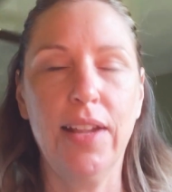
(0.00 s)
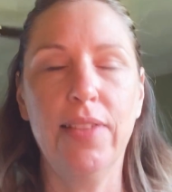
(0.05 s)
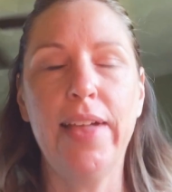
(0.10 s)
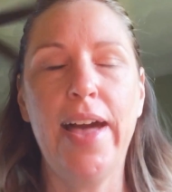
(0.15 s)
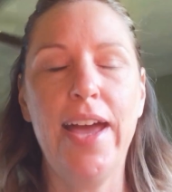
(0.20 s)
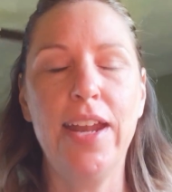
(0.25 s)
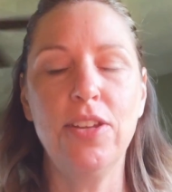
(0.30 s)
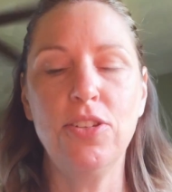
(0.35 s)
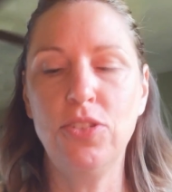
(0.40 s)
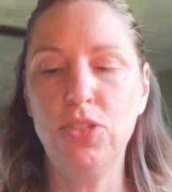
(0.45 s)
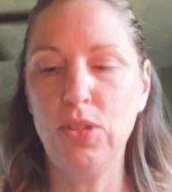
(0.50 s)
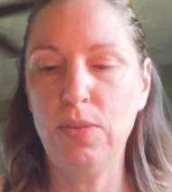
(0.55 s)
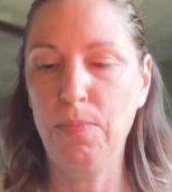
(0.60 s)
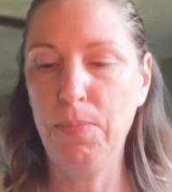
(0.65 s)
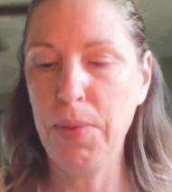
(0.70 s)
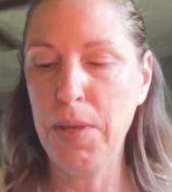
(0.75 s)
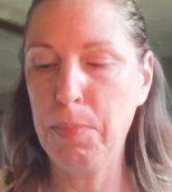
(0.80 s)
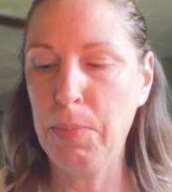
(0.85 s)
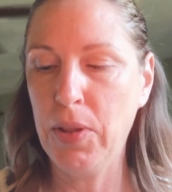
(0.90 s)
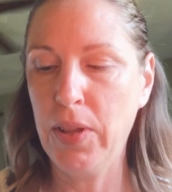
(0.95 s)
A lot of
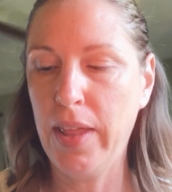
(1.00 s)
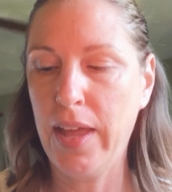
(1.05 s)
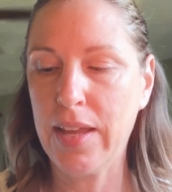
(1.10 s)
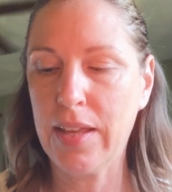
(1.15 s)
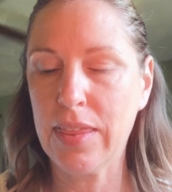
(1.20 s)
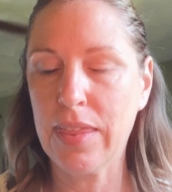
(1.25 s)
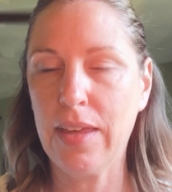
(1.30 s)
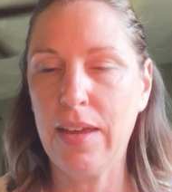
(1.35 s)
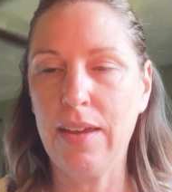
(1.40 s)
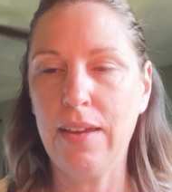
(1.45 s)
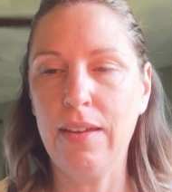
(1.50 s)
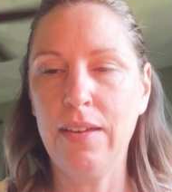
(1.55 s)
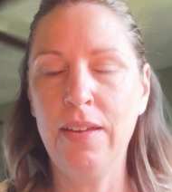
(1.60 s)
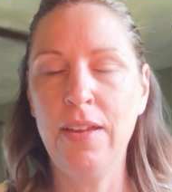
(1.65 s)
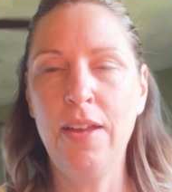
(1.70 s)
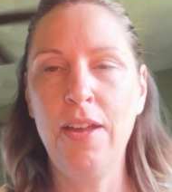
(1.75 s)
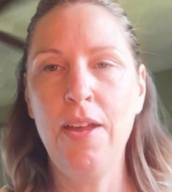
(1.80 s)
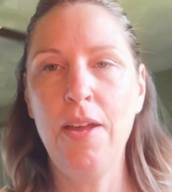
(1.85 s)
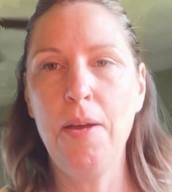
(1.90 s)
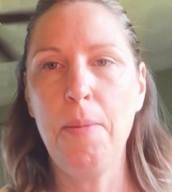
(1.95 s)
people like the
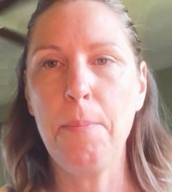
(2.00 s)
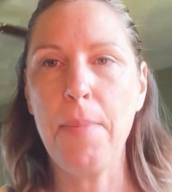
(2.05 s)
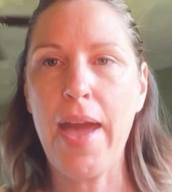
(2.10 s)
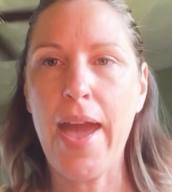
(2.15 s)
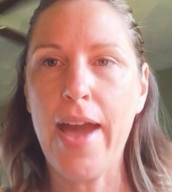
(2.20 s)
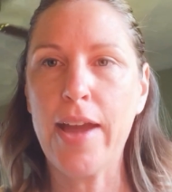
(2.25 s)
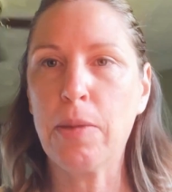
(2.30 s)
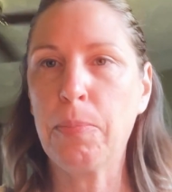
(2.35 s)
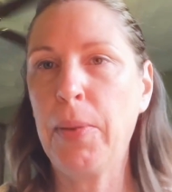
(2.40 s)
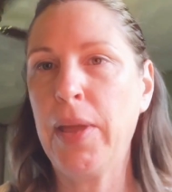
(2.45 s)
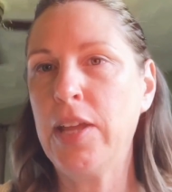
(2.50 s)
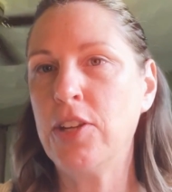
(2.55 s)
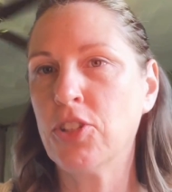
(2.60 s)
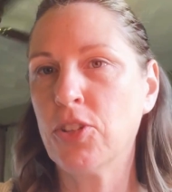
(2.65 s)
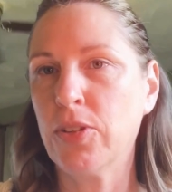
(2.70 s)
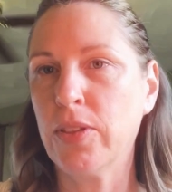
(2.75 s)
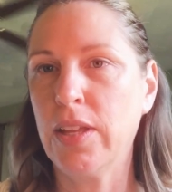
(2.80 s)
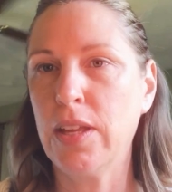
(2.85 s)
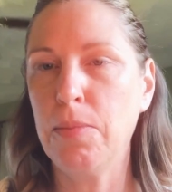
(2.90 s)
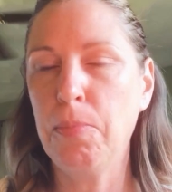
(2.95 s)
MAC
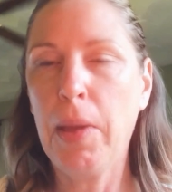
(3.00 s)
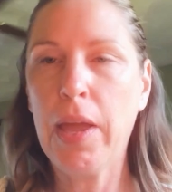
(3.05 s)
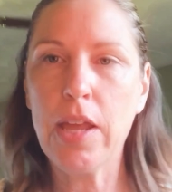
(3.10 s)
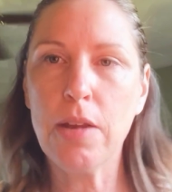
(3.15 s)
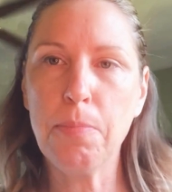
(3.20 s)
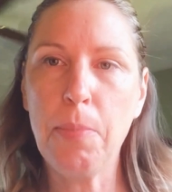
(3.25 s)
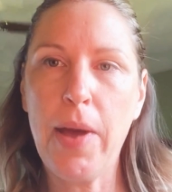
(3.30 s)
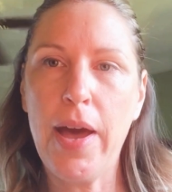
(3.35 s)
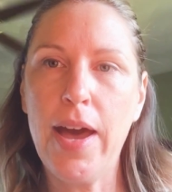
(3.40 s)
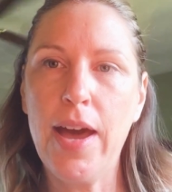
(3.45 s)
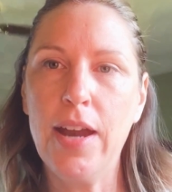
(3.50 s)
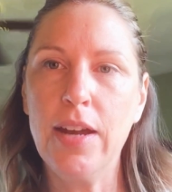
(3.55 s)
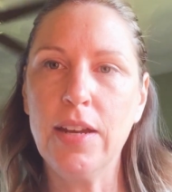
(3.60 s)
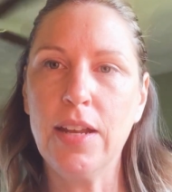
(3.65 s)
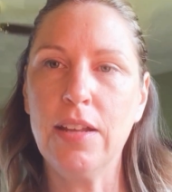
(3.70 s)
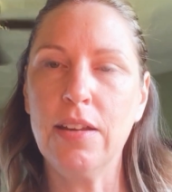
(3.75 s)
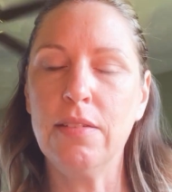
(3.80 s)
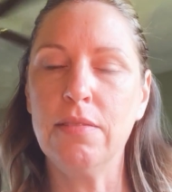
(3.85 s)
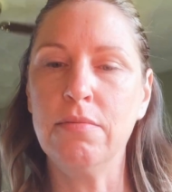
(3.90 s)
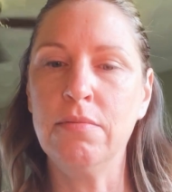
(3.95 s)
Painterly paint pot
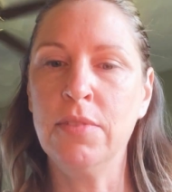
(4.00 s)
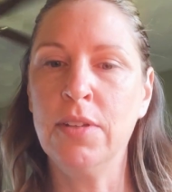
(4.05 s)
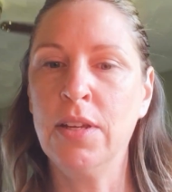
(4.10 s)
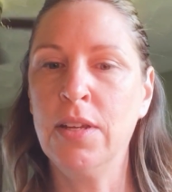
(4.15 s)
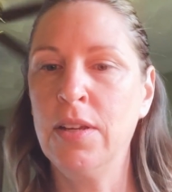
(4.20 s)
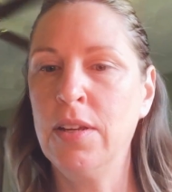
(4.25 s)
in